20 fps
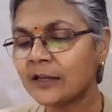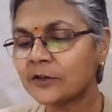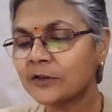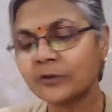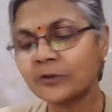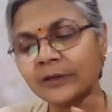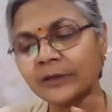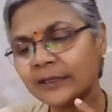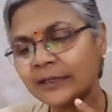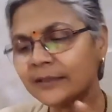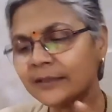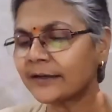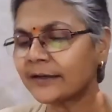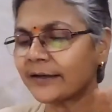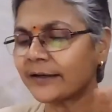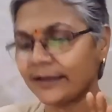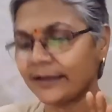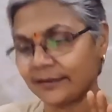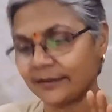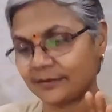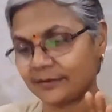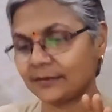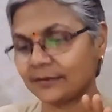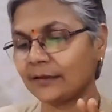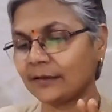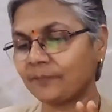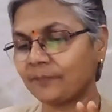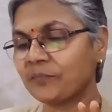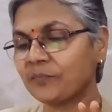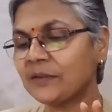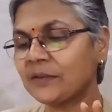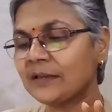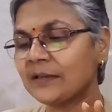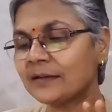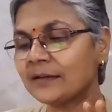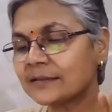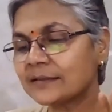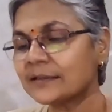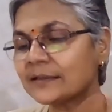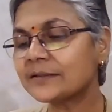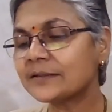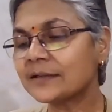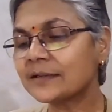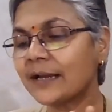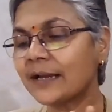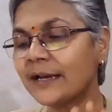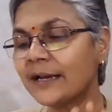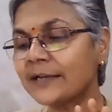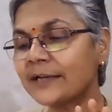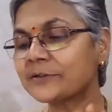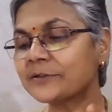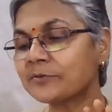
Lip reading: So in either case, the researcher has